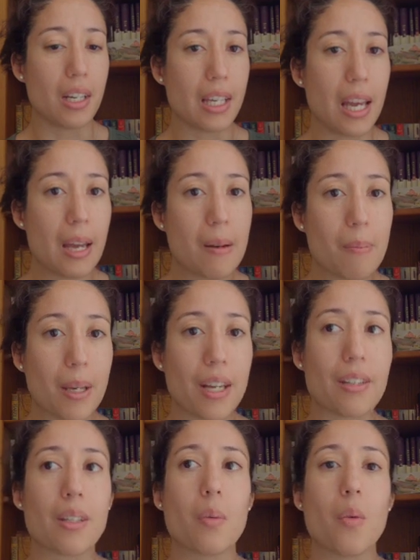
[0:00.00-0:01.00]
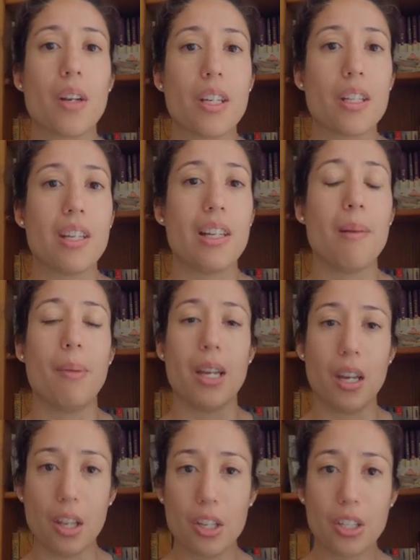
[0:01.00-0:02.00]
it yet because I wanted to knit my
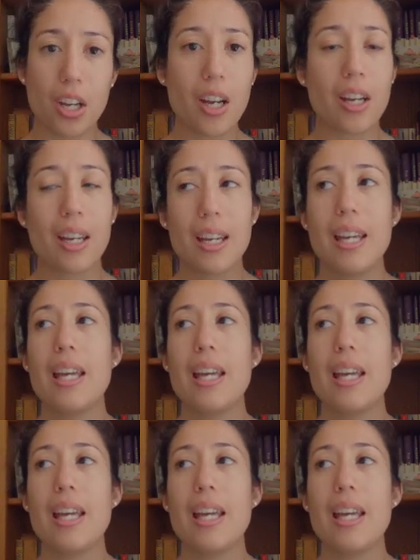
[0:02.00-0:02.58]
other sock